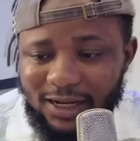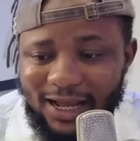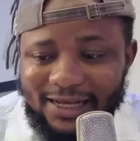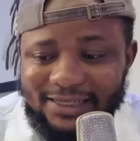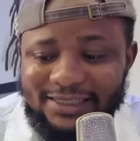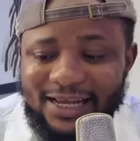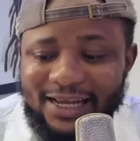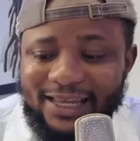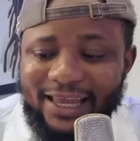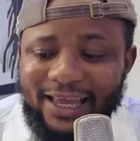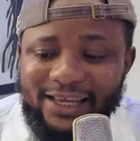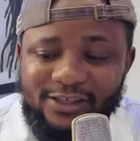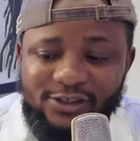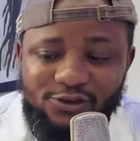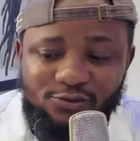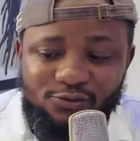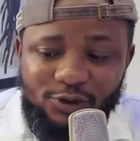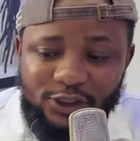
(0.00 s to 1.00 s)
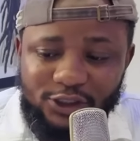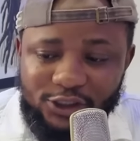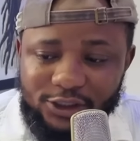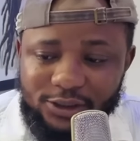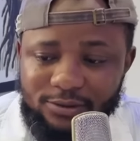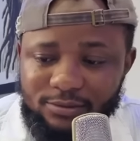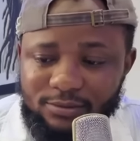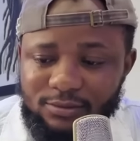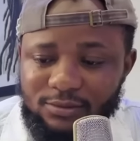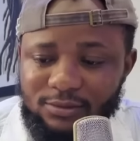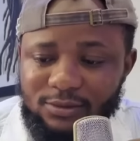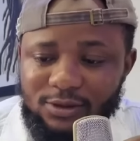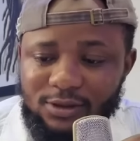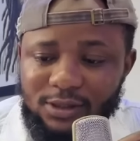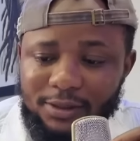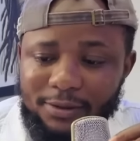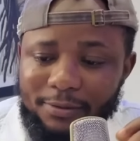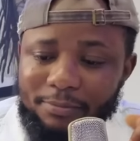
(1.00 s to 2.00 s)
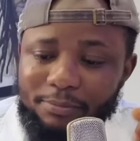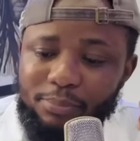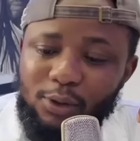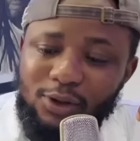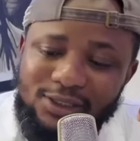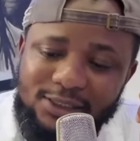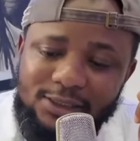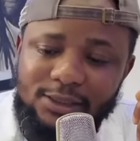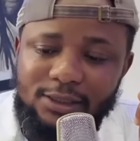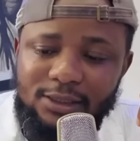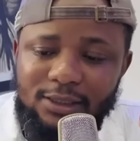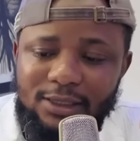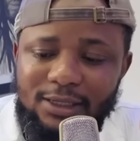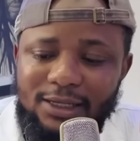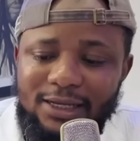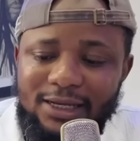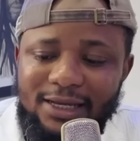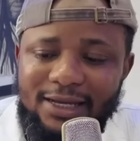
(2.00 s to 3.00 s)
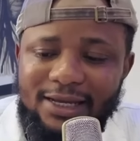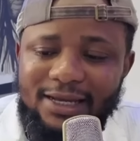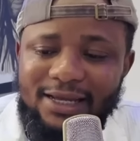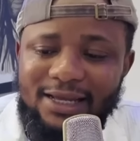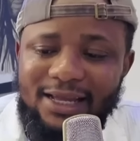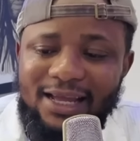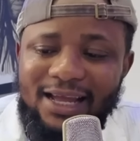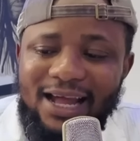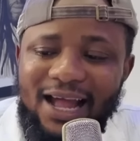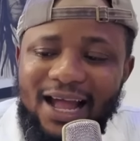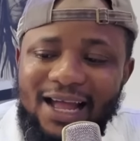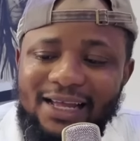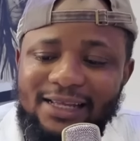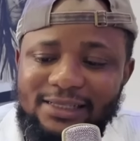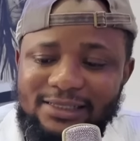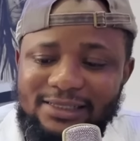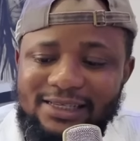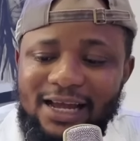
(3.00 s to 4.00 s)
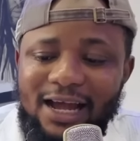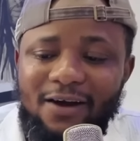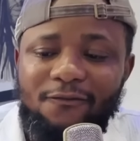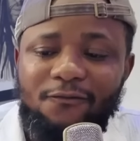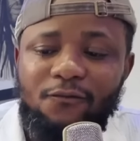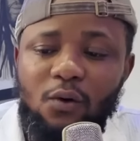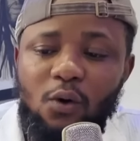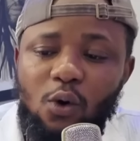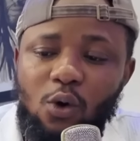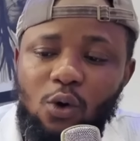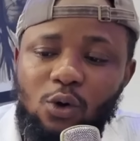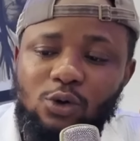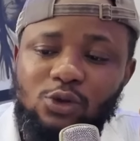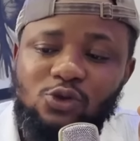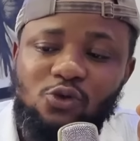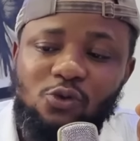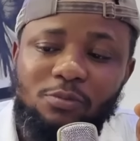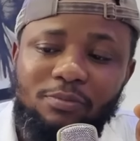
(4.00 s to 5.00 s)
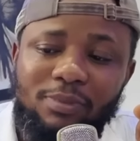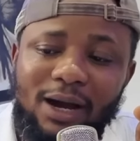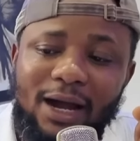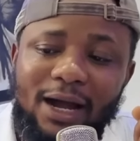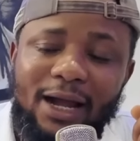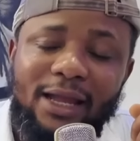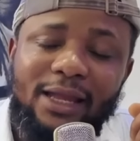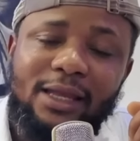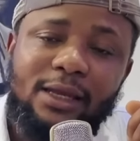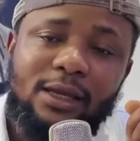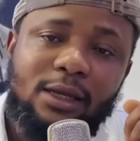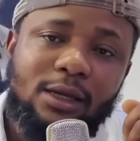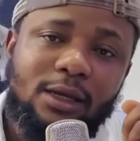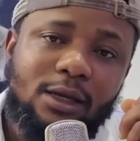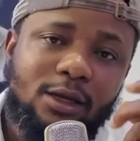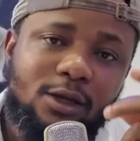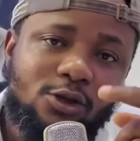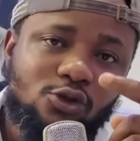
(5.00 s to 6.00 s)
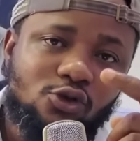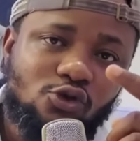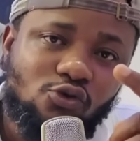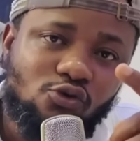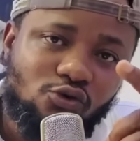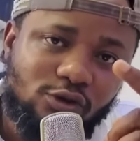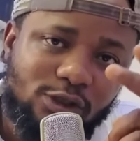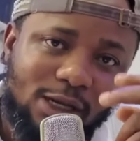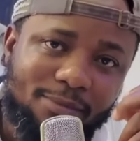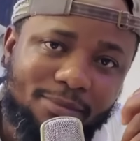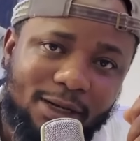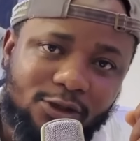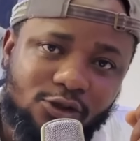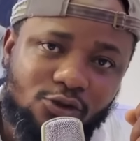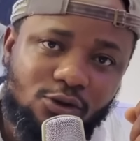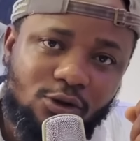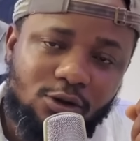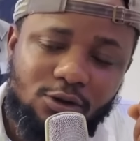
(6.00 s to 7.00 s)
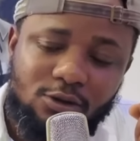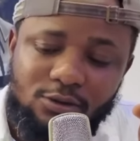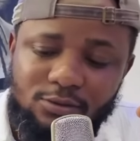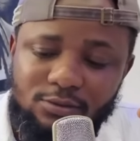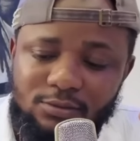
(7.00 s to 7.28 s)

Asake is rich, but can't afford to buy two Cybertruck.